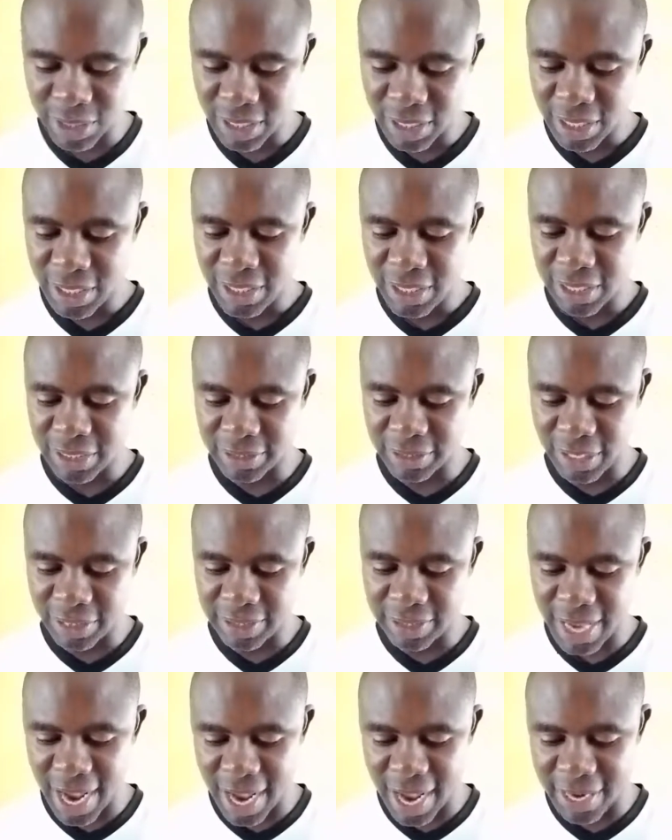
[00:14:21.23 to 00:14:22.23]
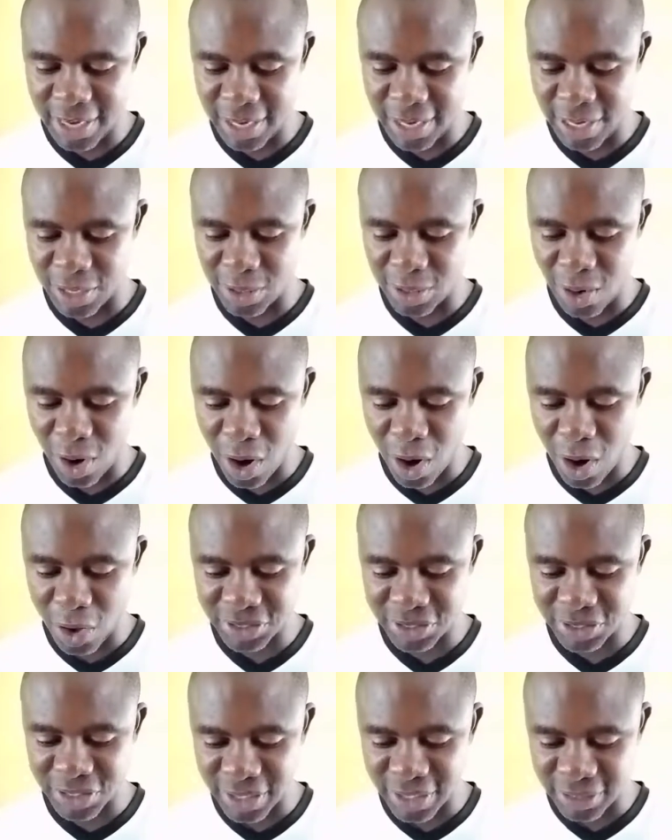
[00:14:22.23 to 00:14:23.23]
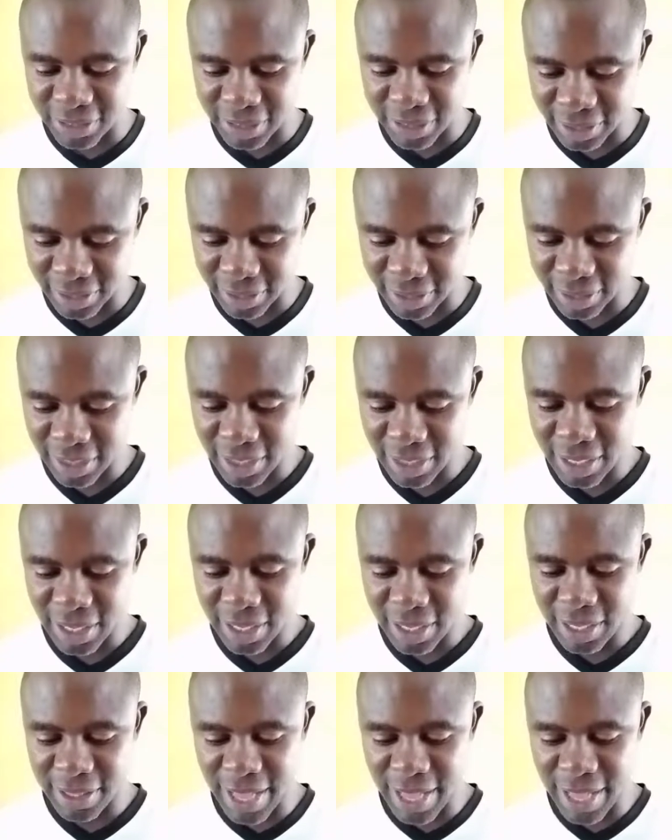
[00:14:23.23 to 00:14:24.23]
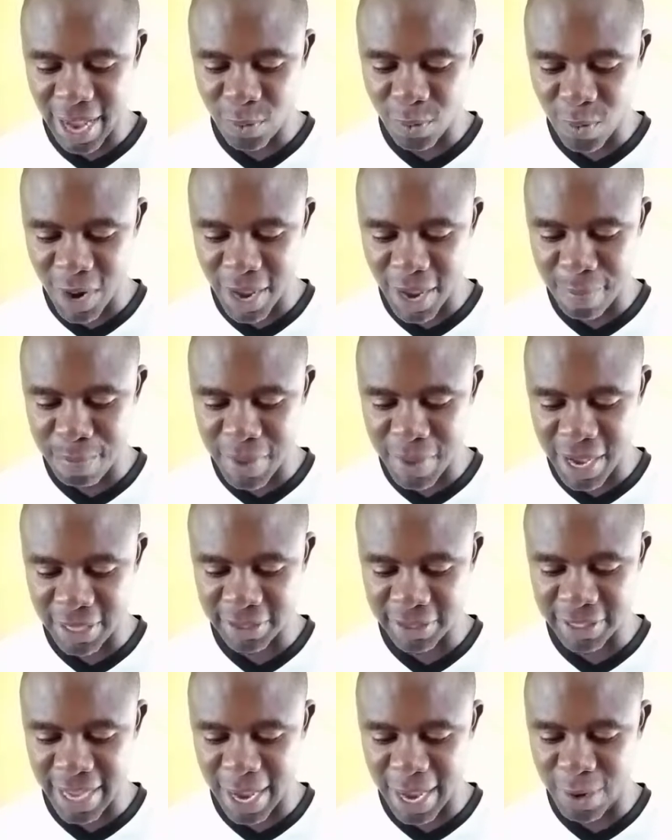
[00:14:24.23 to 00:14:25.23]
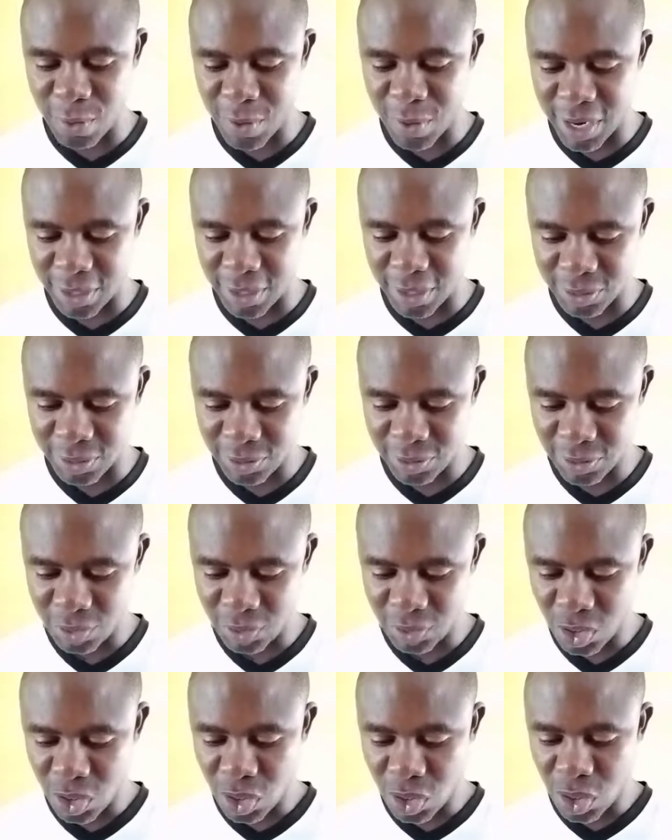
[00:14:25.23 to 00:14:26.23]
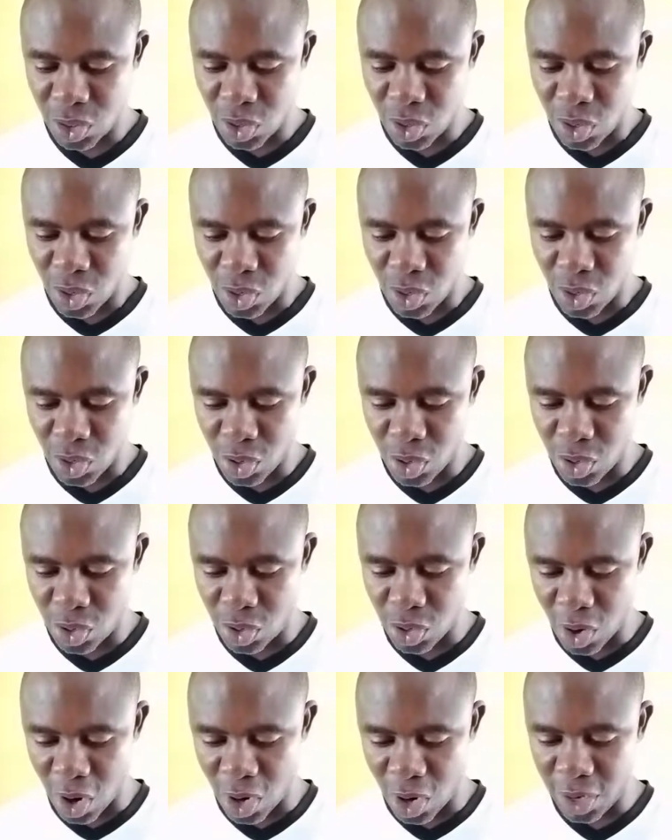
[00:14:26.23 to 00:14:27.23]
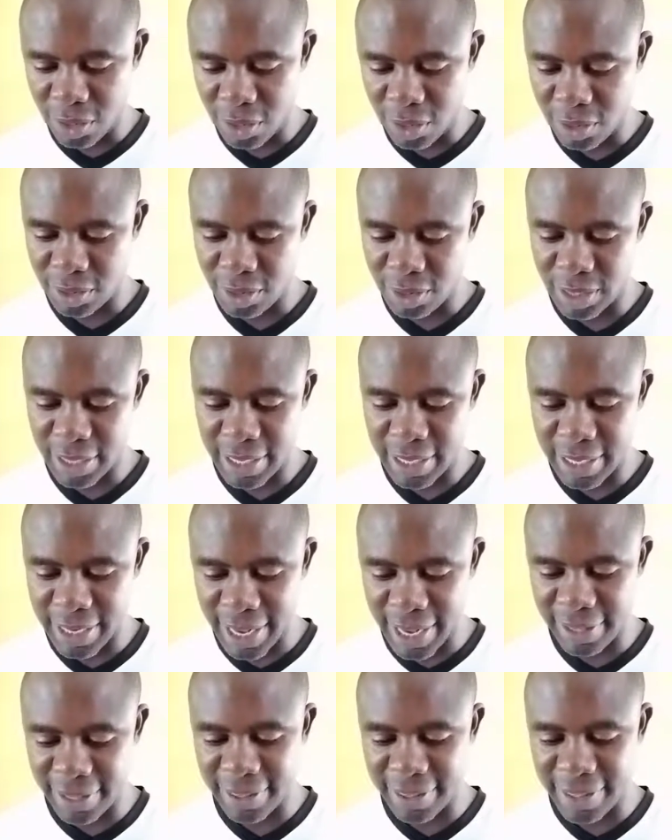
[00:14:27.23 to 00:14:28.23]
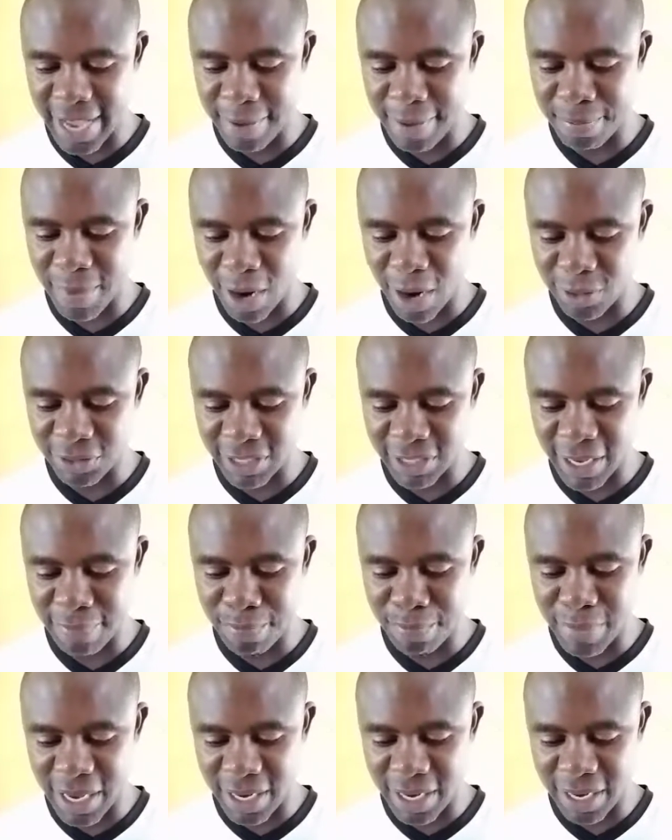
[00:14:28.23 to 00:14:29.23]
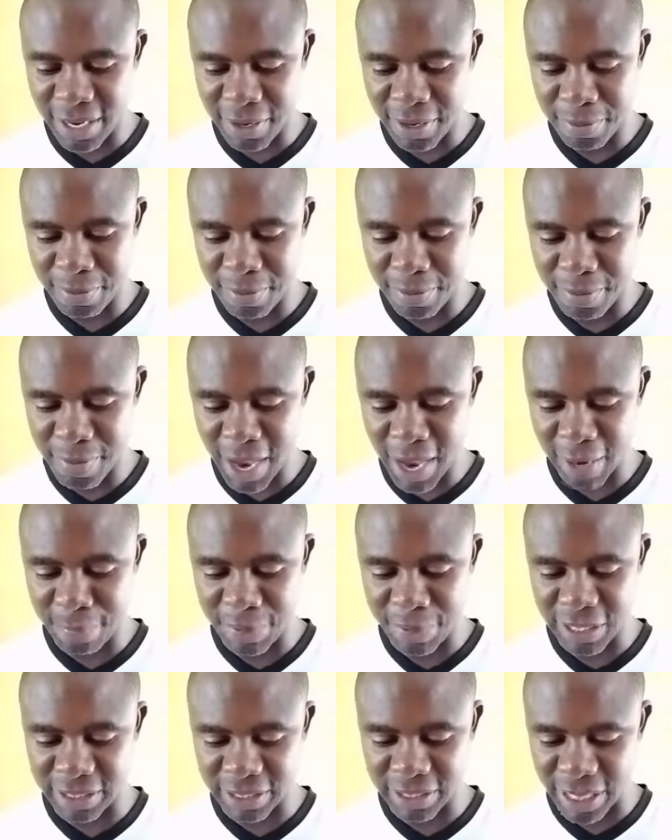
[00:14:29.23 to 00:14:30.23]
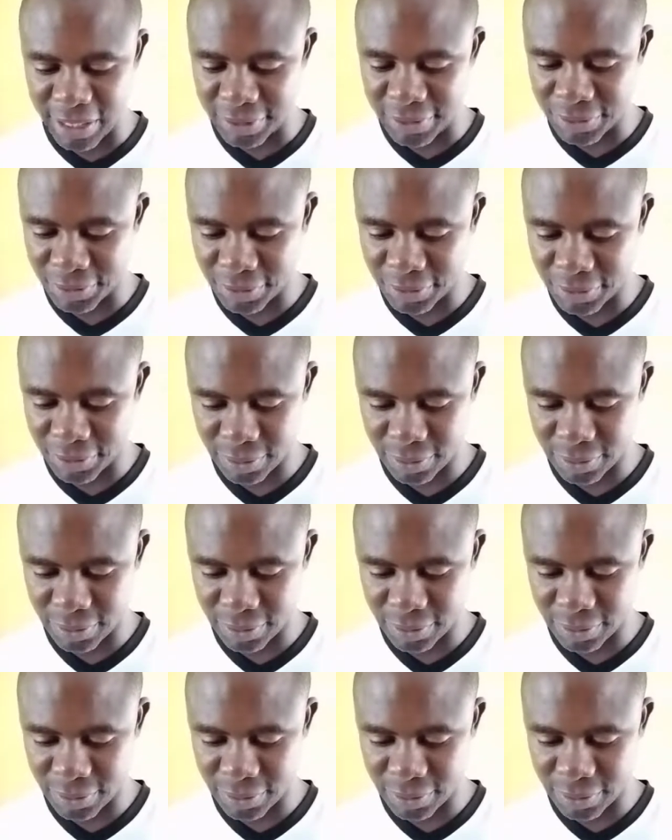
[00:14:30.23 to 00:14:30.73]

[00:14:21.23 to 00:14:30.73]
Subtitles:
he says, and in all changes that where bends thy will, nor let thy mountain belly make pretense